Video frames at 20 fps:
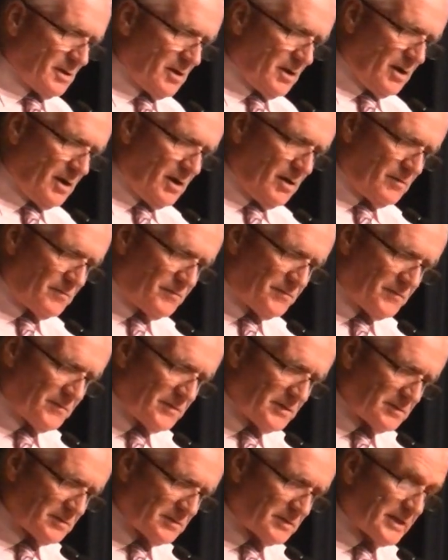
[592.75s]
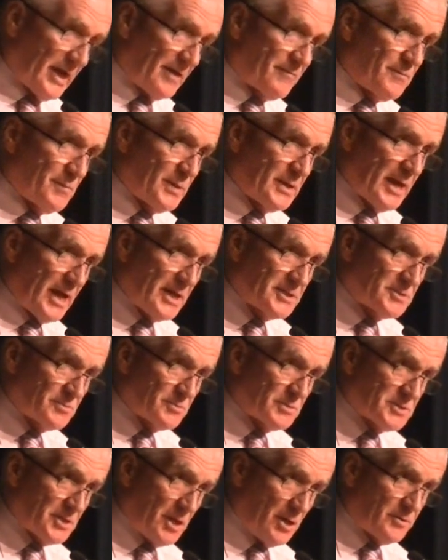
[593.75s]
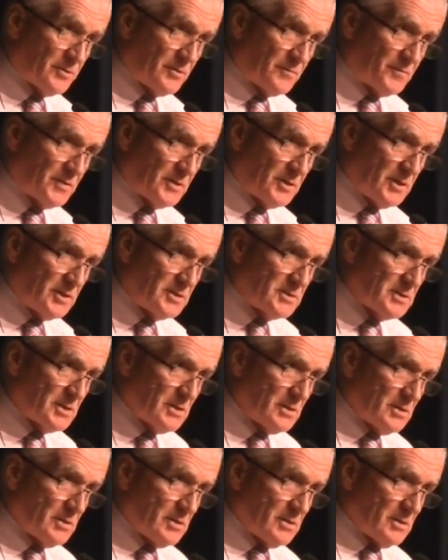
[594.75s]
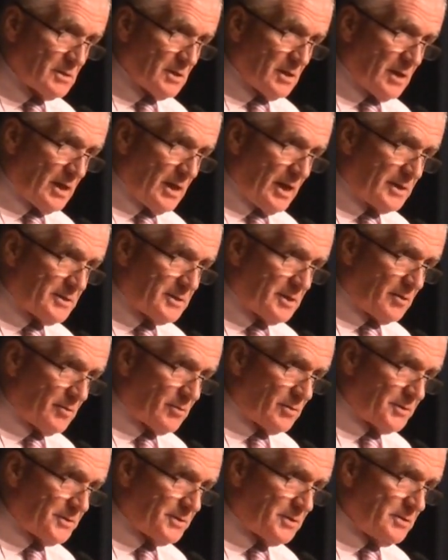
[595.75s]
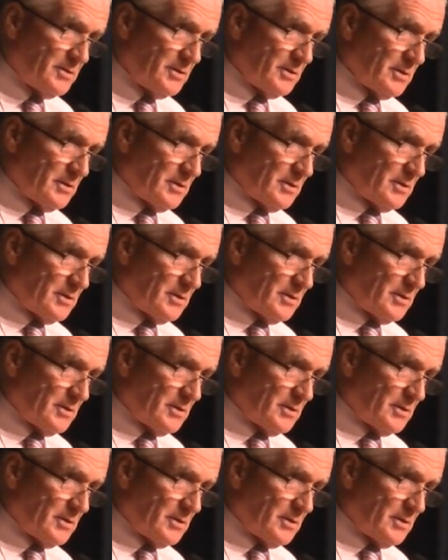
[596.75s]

of the government as a result of these unheralded,